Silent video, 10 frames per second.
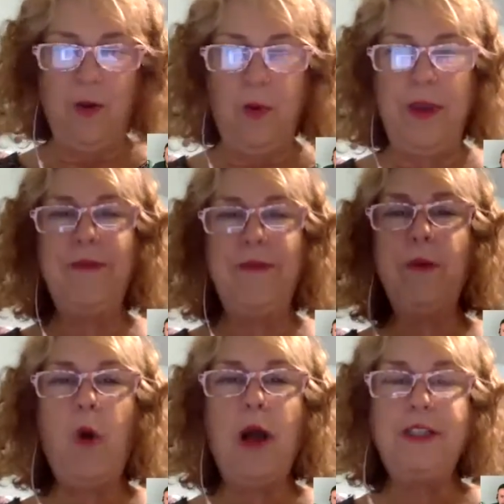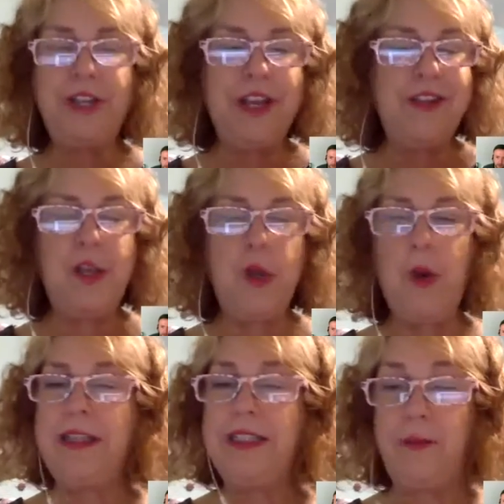We've been watching it in the
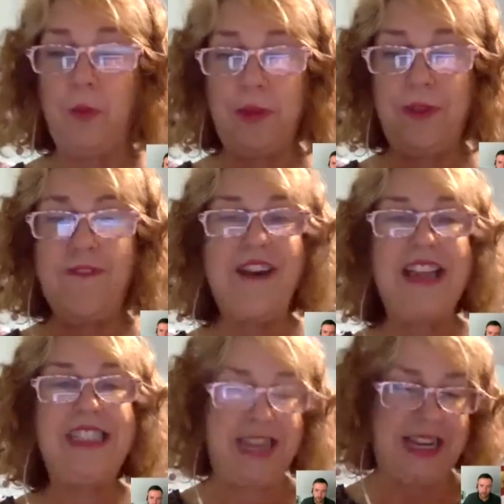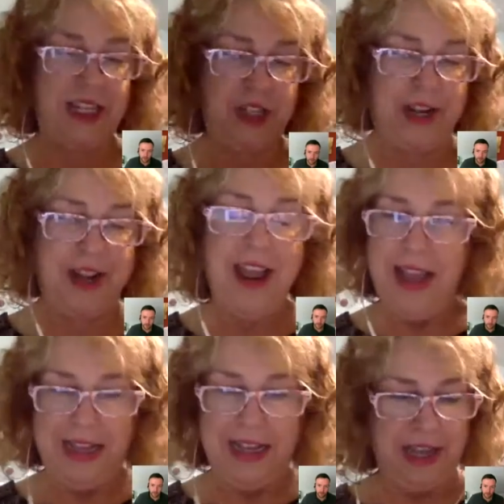U.S. with fascination, as
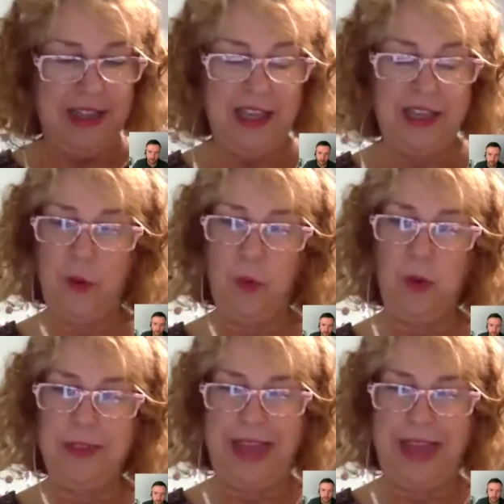I think the world has.